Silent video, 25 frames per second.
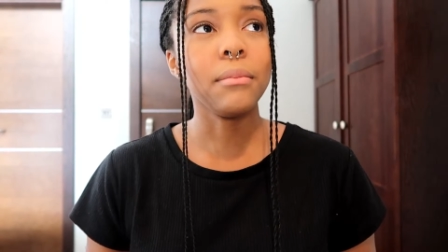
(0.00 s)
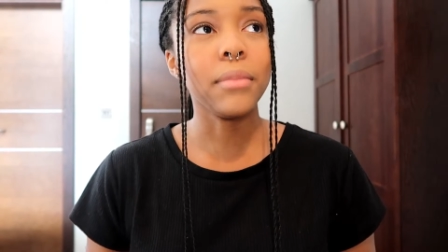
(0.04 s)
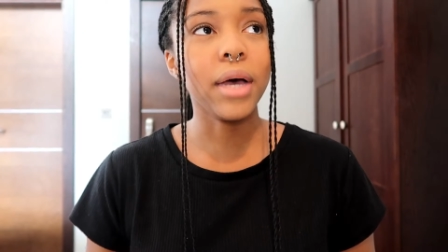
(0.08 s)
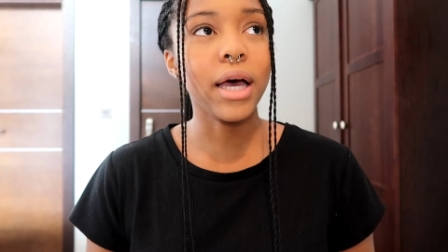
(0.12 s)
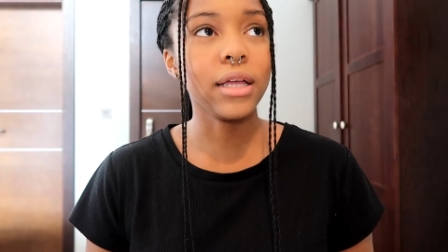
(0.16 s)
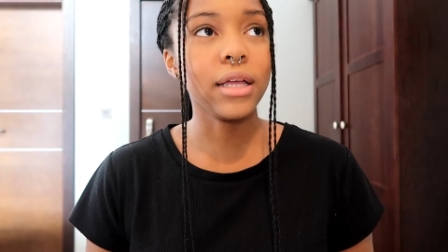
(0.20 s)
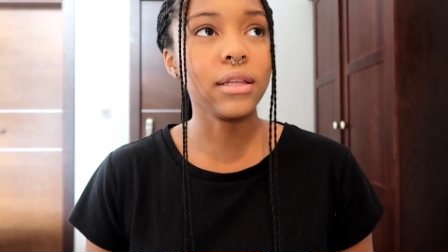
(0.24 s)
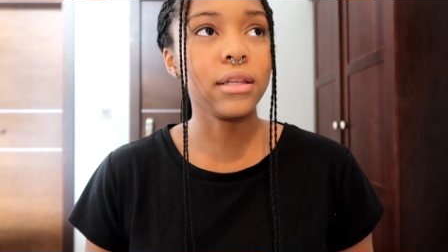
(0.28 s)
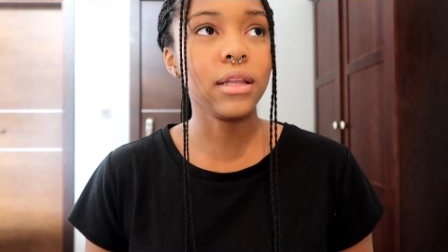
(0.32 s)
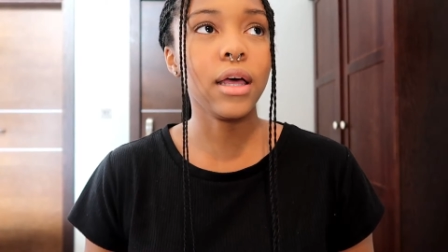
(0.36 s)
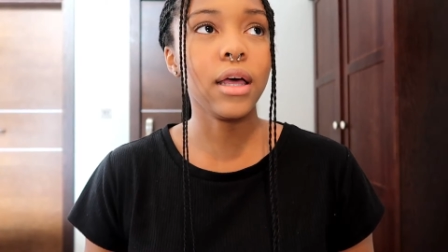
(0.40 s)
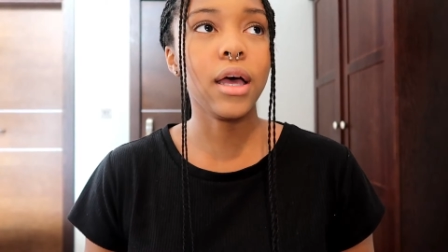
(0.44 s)

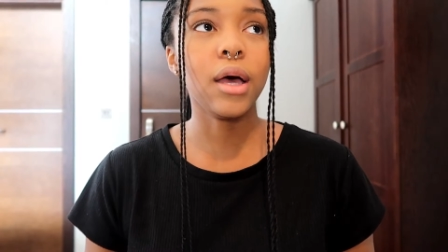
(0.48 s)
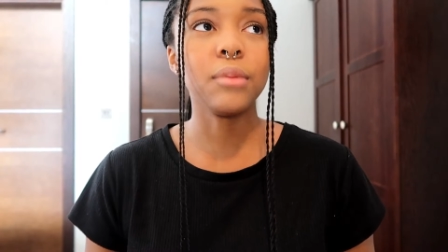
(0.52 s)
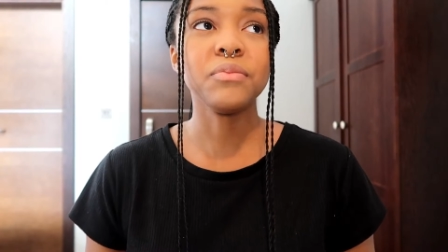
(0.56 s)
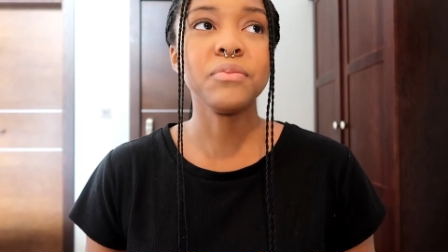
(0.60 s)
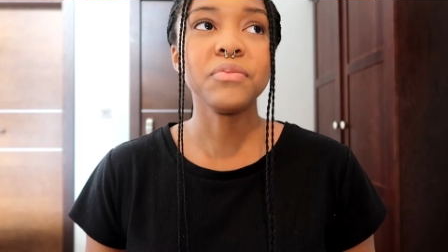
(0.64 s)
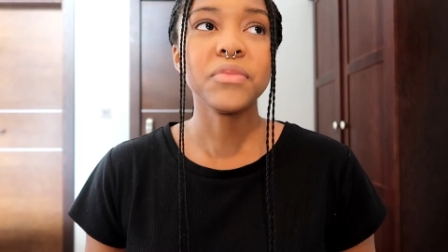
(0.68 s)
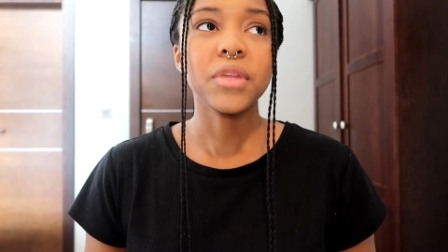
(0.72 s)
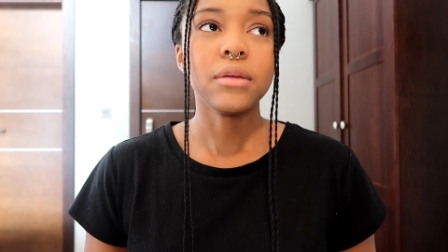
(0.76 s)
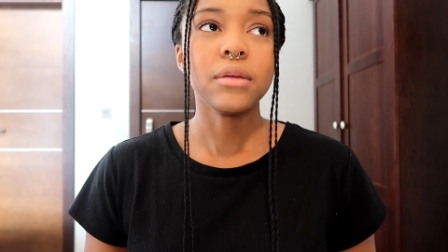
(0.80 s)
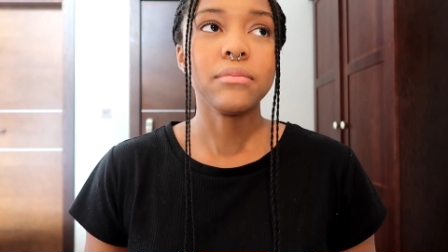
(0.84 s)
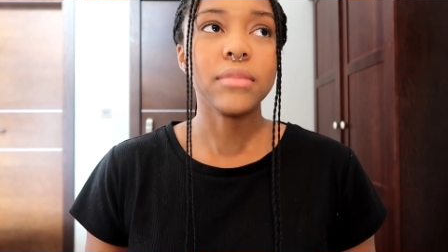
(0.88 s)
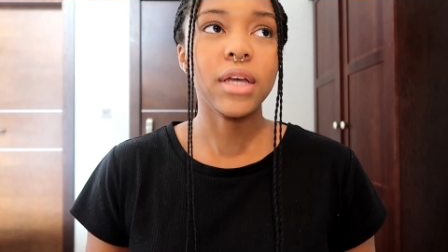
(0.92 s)
MATLAB,
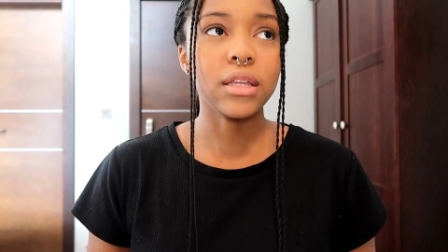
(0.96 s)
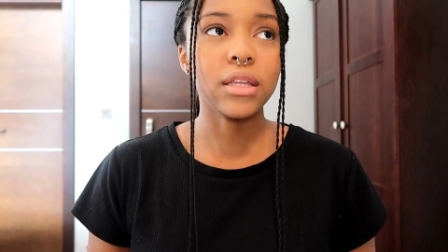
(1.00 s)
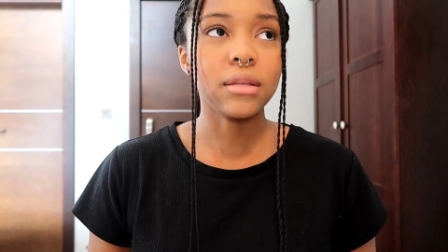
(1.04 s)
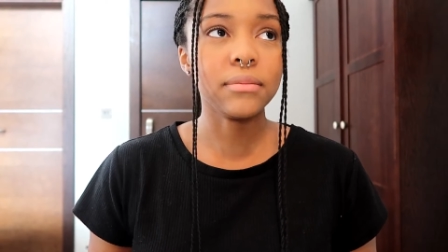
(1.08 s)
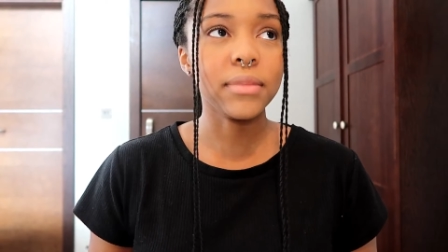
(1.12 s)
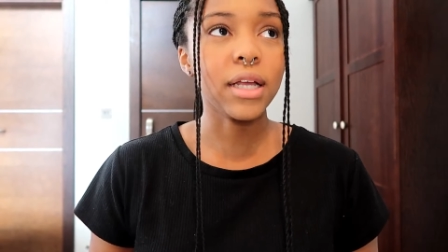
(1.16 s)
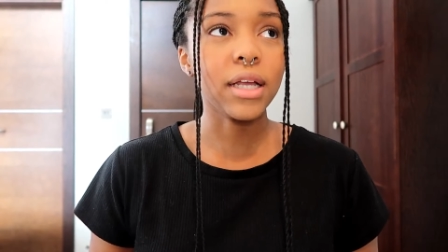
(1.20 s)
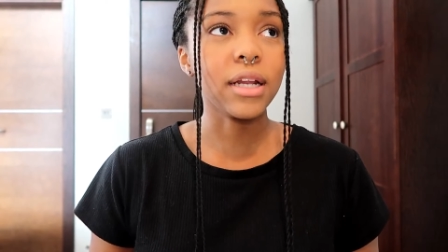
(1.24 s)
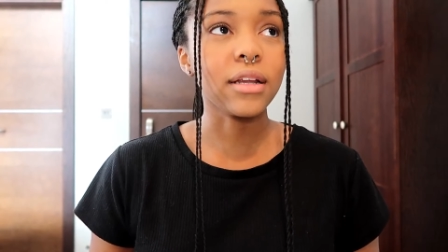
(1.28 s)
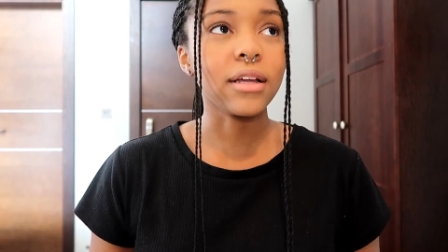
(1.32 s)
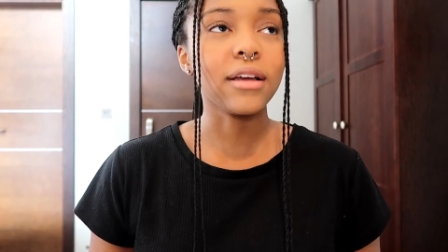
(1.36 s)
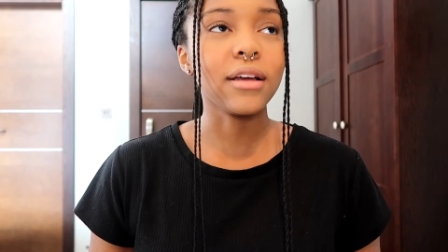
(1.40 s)

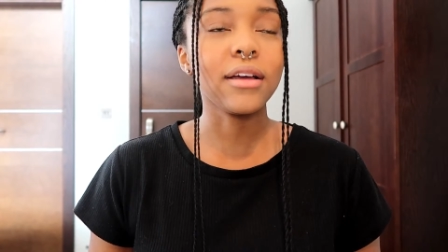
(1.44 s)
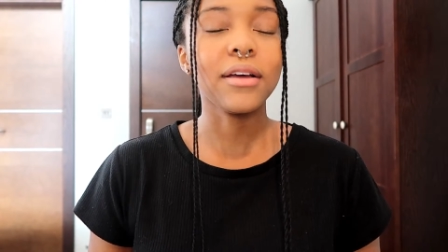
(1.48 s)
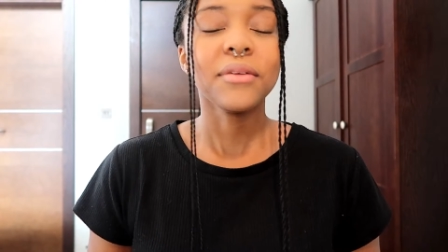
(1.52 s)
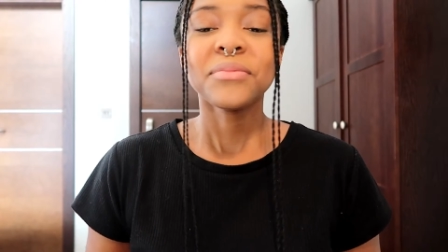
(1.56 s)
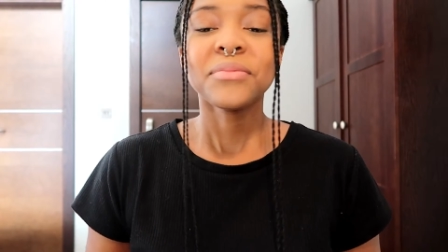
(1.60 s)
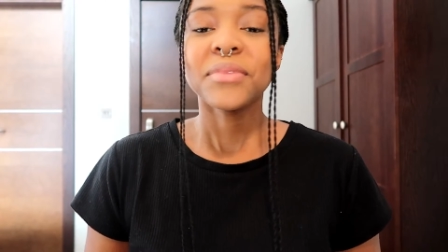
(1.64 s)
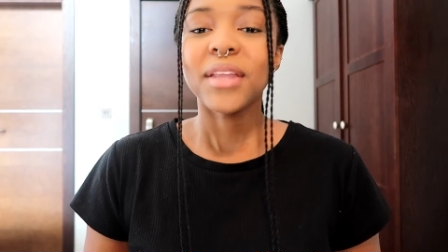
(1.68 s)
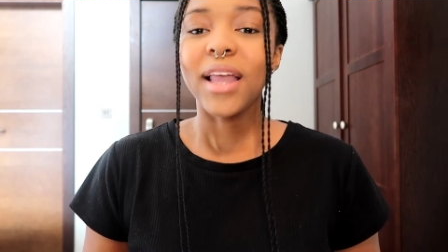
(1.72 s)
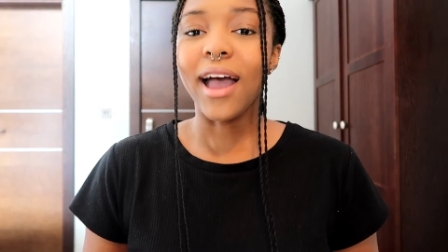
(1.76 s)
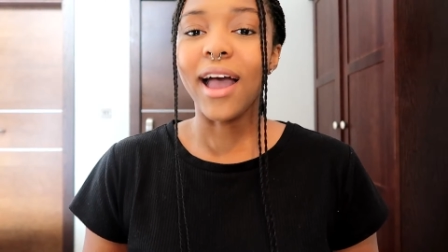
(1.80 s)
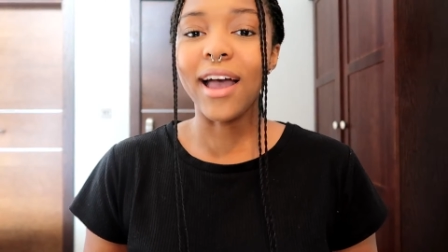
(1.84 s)
Mathematica.